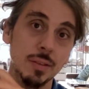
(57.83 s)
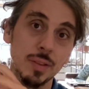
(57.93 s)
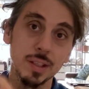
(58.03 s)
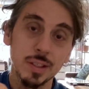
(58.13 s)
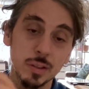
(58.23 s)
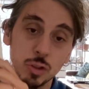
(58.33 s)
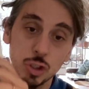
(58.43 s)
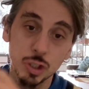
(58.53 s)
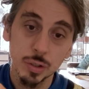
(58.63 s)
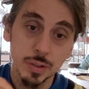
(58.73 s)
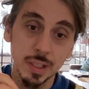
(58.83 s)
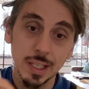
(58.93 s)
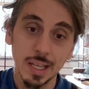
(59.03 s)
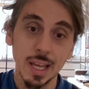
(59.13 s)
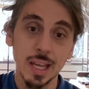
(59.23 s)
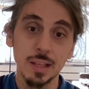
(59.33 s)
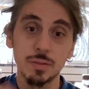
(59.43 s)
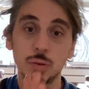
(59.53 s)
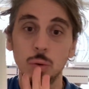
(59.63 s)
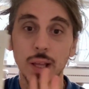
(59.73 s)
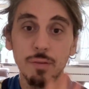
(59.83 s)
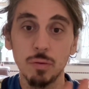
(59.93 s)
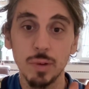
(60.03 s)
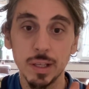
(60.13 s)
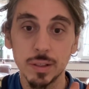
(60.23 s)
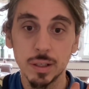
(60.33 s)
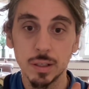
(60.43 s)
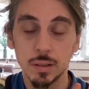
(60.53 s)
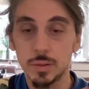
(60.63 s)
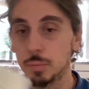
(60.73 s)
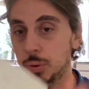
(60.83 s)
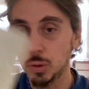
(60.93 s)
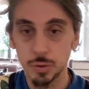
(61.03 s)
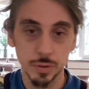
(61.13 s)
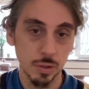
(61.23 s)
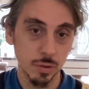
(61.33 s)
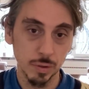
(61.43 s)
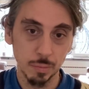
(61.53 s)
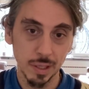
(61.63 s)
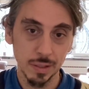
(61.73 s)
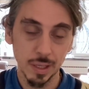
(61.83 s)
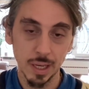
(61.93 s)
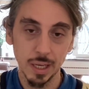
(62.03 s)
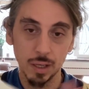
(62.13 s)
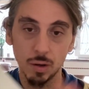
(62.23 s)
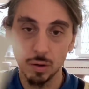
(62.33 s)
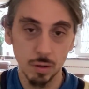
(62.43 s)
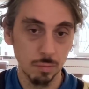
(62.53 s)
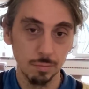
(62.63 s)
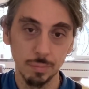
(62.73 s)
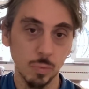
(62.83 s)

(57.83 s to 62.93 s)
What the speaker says: This is just in case, for whatever reason, the post goes missing or